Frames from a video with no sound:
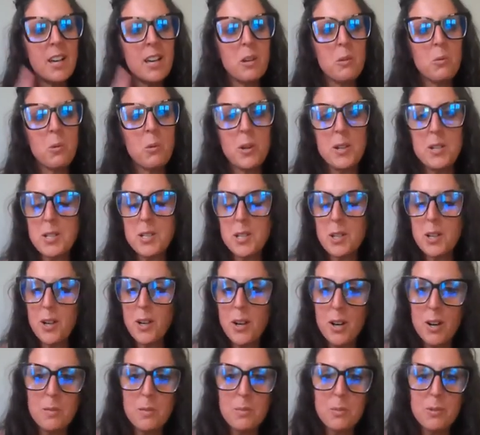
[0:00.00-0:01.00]
and one is a
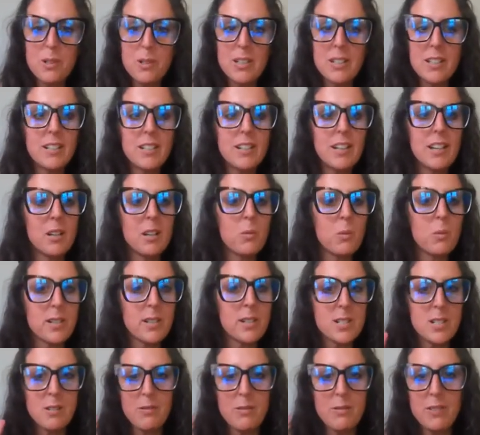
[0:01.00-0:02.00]
guard breed and one
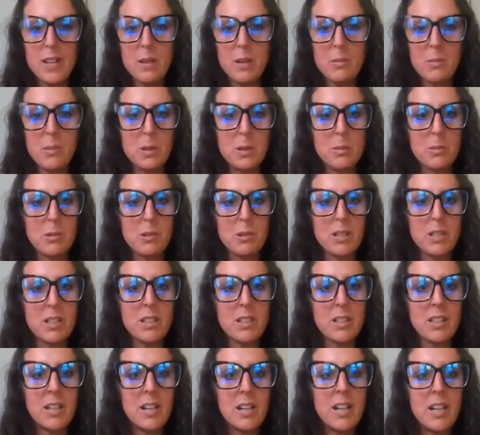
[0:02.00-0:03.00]
is a family breed.
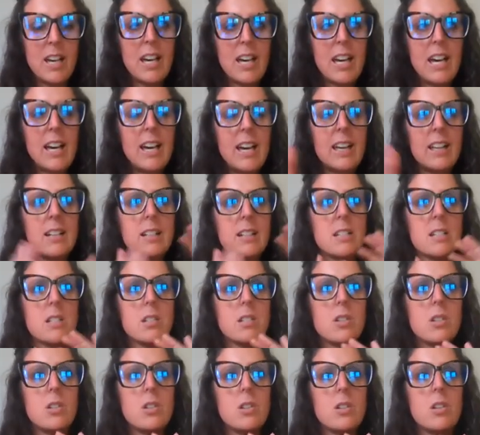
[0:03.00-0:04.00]
And
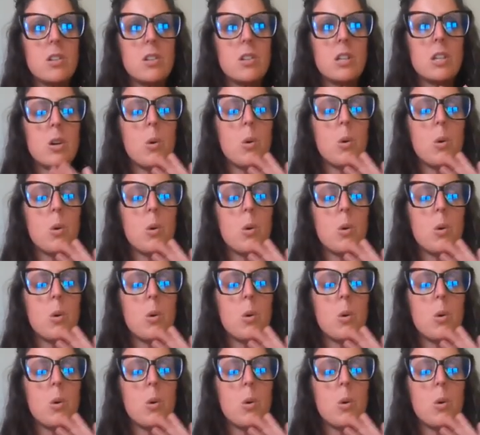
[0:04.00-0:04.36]
the